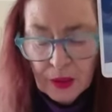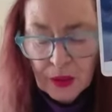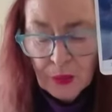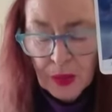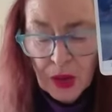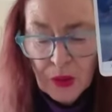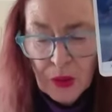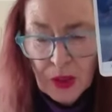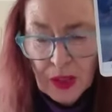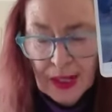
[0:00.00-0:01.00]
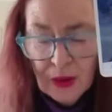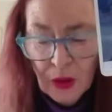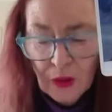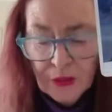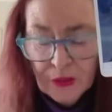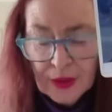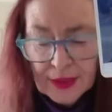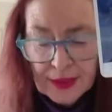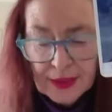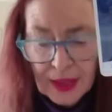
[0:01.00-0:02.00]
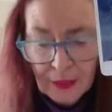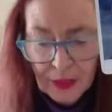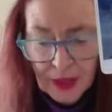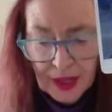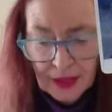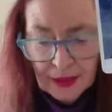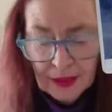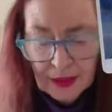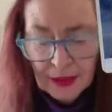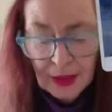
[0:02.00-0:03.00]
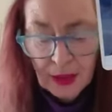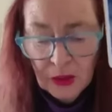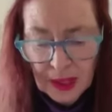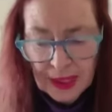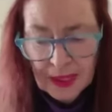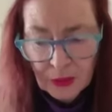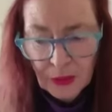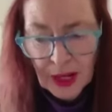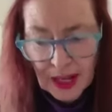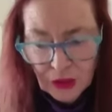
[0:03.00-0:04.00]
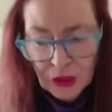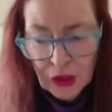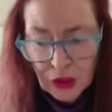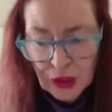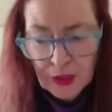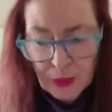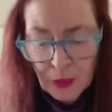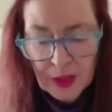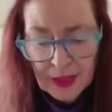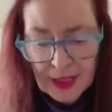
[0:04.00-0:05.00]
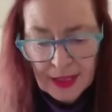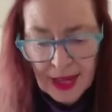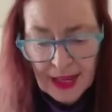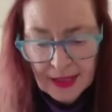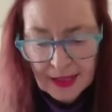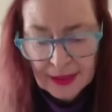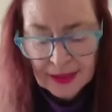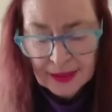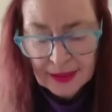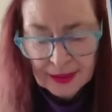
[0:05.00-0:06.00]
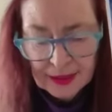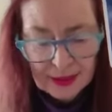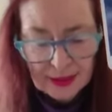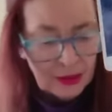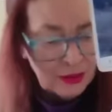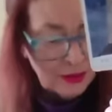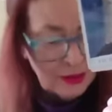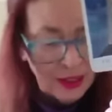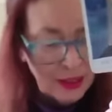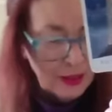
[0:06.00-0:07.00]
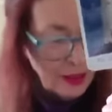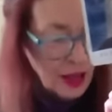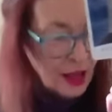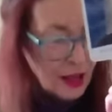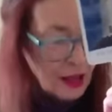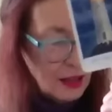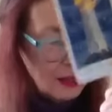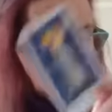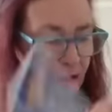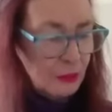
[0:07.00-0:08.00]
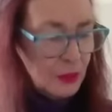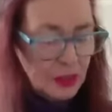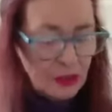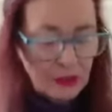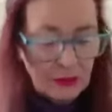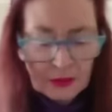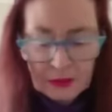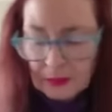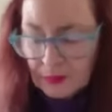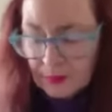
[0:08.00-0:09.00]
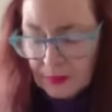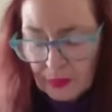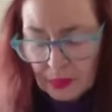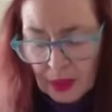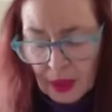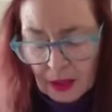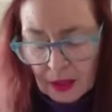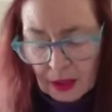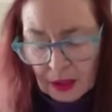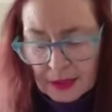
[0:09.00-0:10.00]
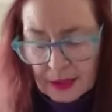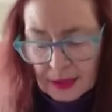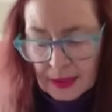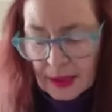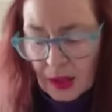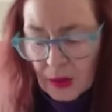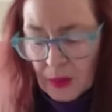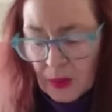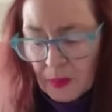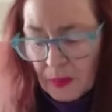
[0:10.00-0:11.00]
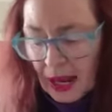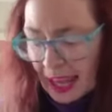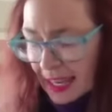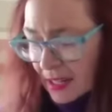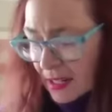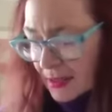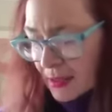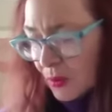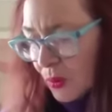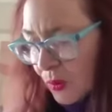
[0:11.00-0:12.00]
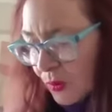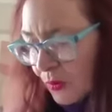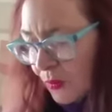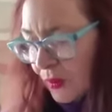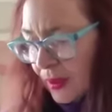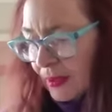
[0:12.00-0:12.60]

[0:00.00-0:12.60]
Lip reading: to blow the lid off something, including his relationship with dictators. You know that. Oh my God. So the plane is sort of